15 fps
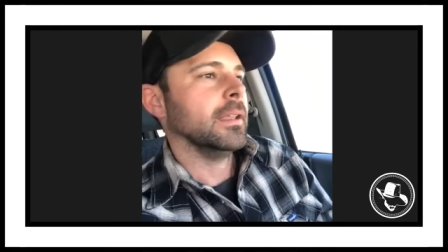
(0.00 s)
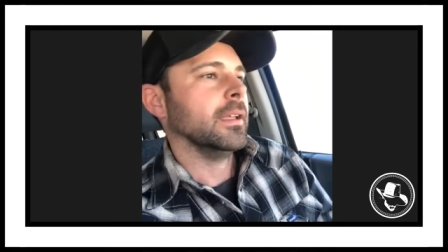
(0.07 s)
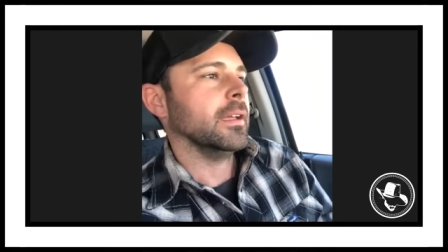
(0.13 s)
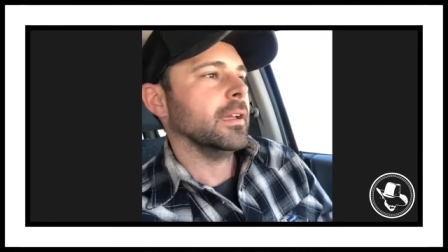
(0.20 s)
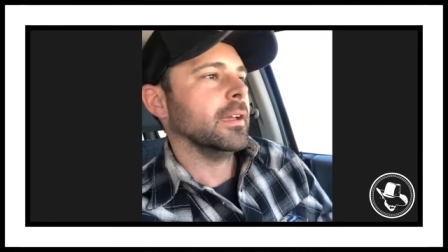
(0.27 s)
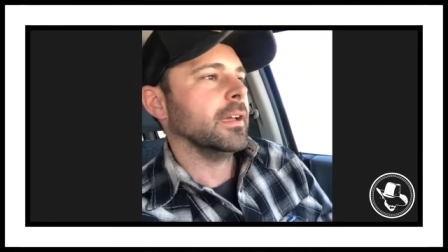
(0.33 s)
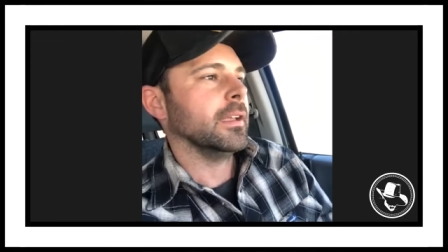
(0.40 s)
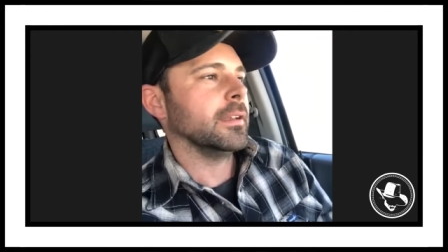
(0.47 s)

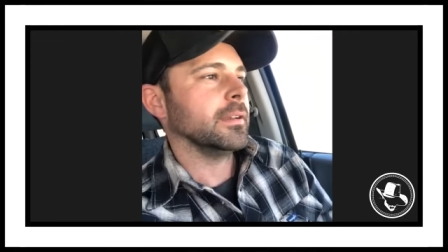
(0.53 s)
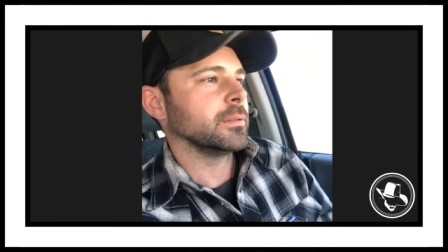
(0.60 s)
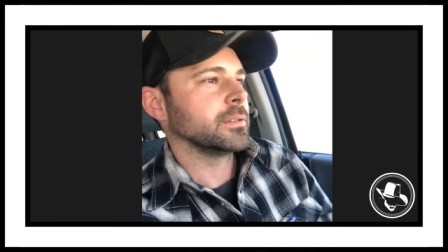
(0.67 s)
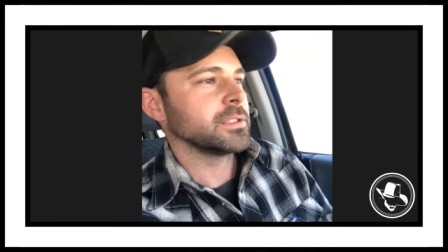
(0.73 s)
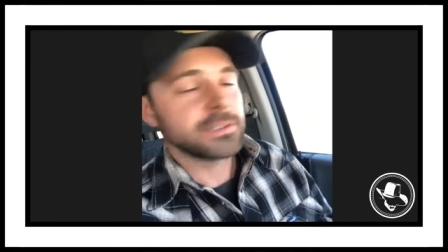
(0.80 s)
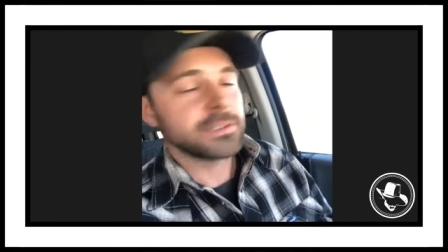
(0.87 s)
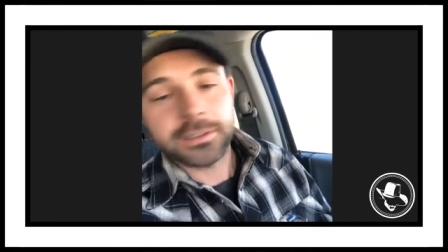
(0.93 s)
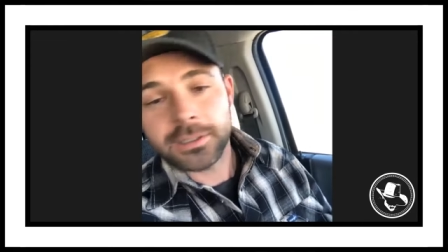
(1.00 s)
And it was
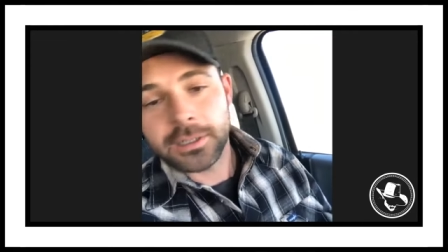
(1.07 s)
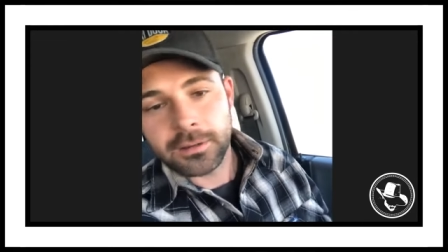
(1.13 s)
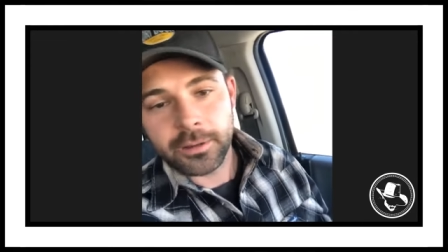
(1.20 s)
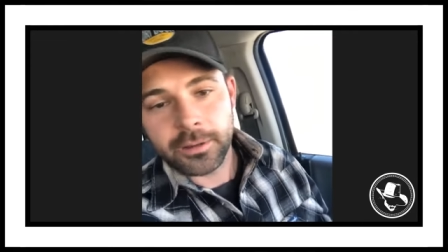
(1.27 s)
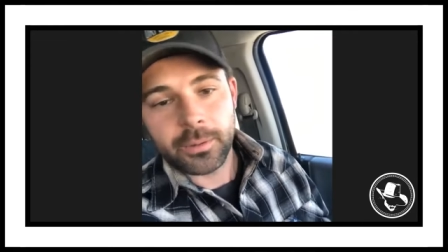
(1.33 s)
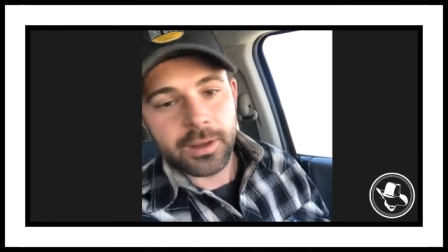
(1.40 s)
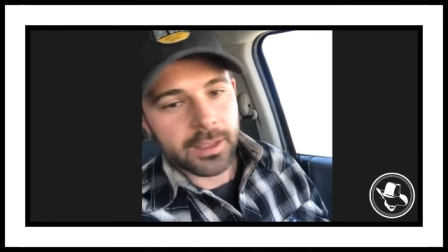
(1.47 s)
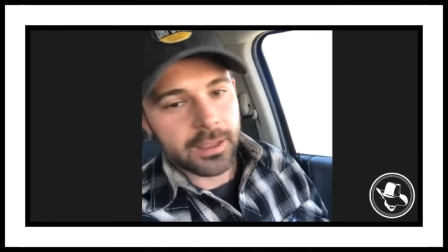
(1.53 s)
just a
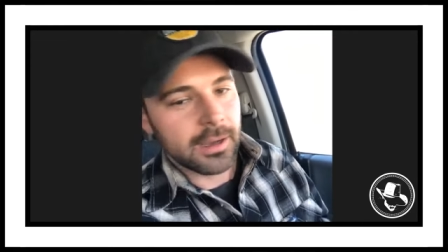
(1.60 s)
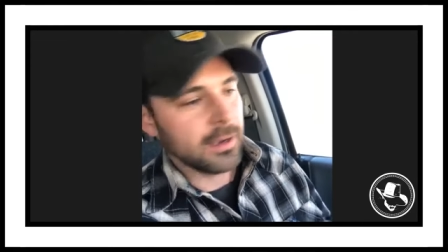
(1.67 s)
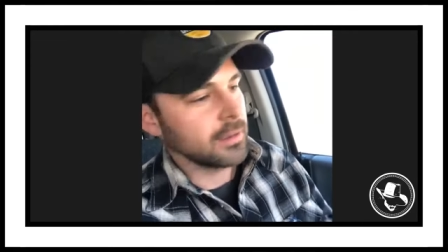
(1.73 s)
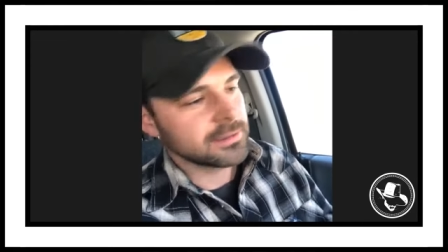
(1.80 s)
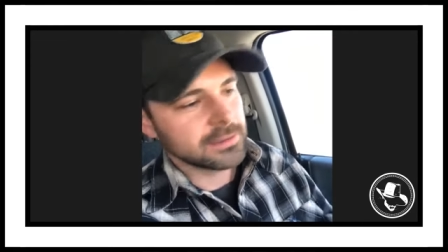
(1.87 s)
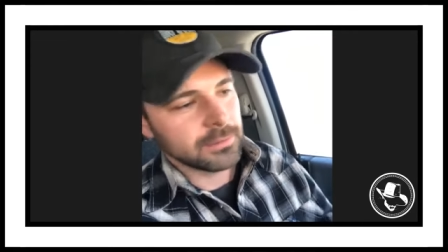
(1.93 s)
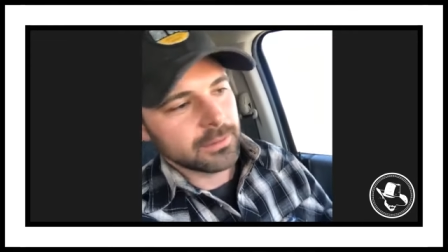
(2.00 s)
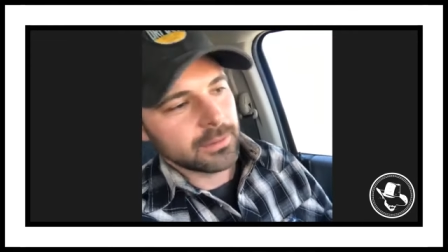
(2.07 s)
yearling when I got
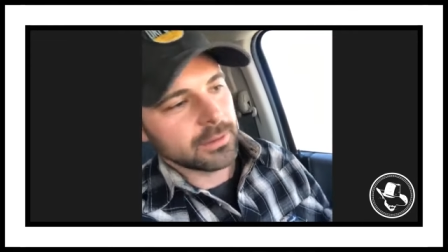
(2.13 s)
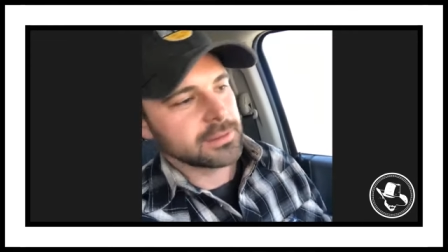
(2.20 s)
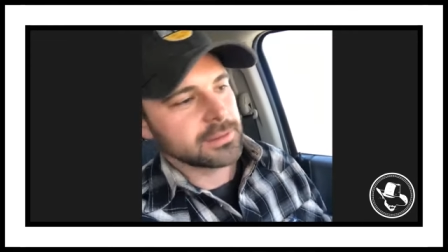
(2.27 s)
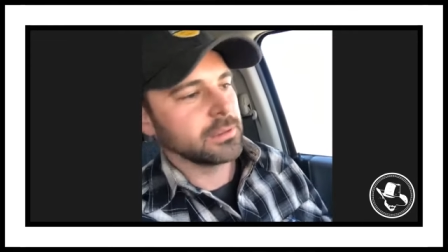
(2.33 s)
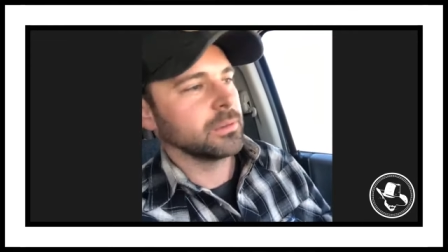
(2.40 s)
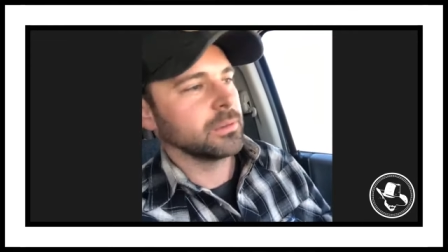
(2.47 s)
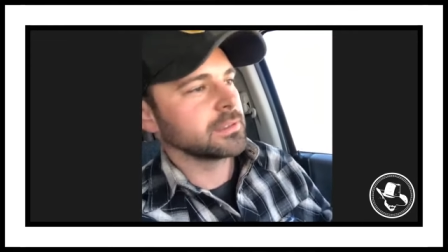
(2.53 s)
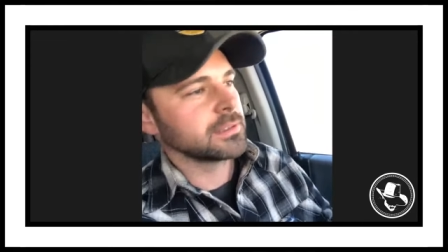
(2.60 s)
it, so of course
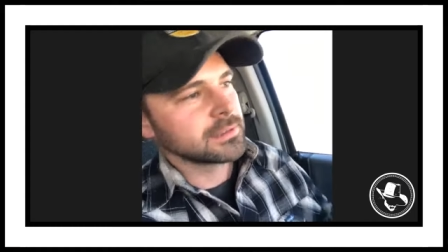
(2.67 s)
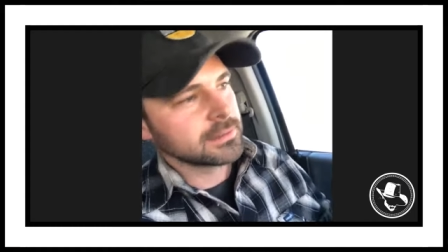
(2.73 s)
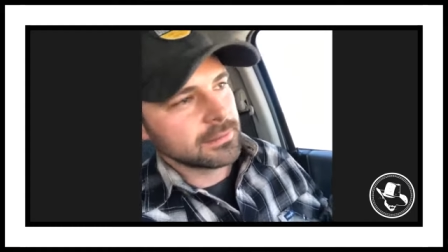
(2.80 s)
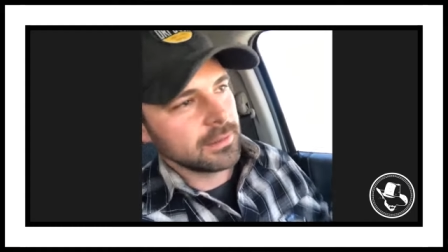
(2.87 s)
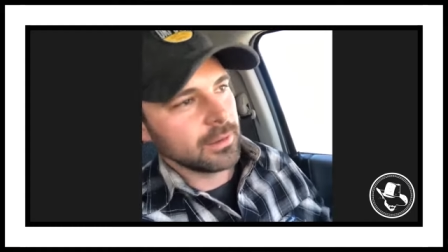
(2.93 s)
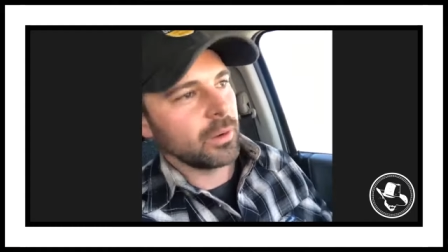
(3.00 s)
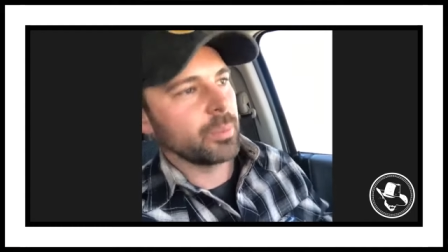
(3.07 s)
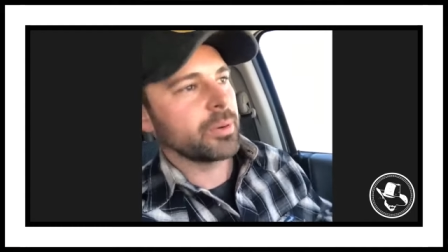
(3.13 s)
it was
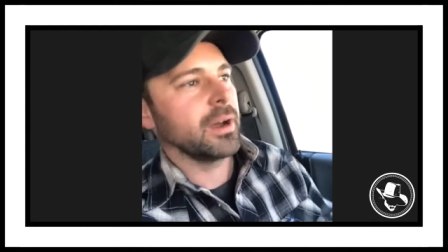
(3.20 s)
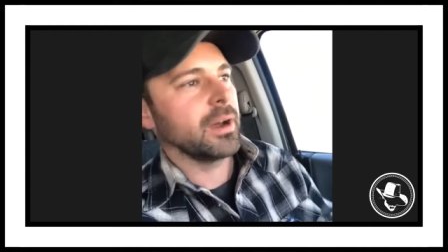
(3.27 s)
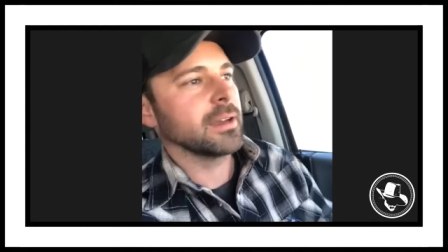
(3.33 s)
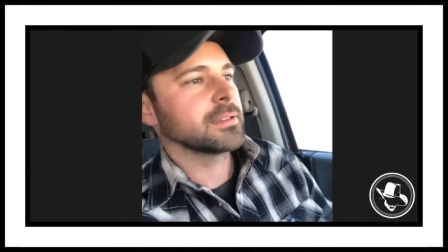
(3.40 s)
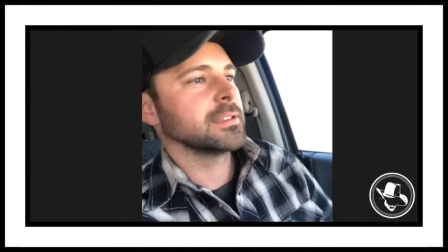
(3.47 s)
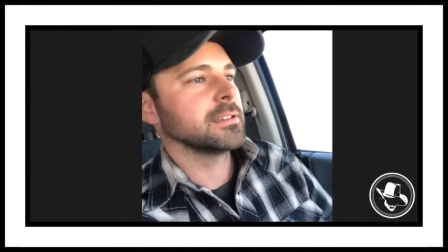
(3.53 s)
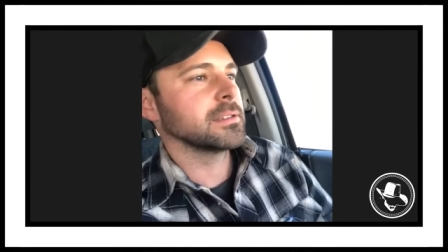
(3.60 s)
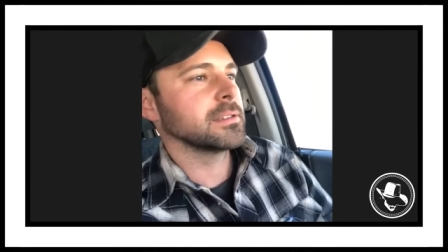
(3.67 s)
the whole
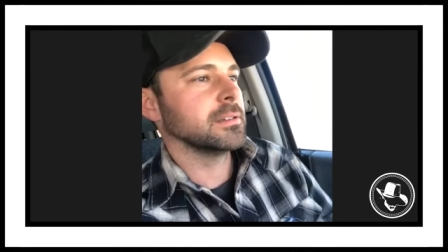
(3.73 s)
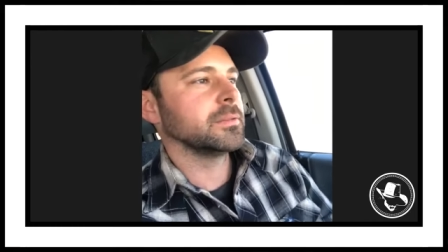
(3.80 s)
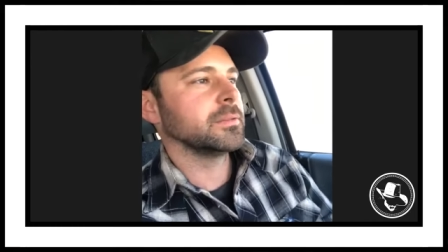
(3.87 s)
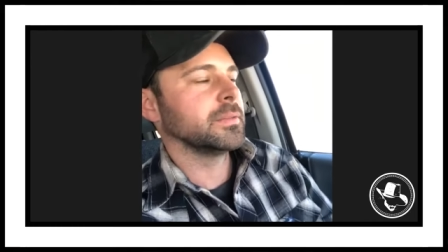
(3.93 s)
process of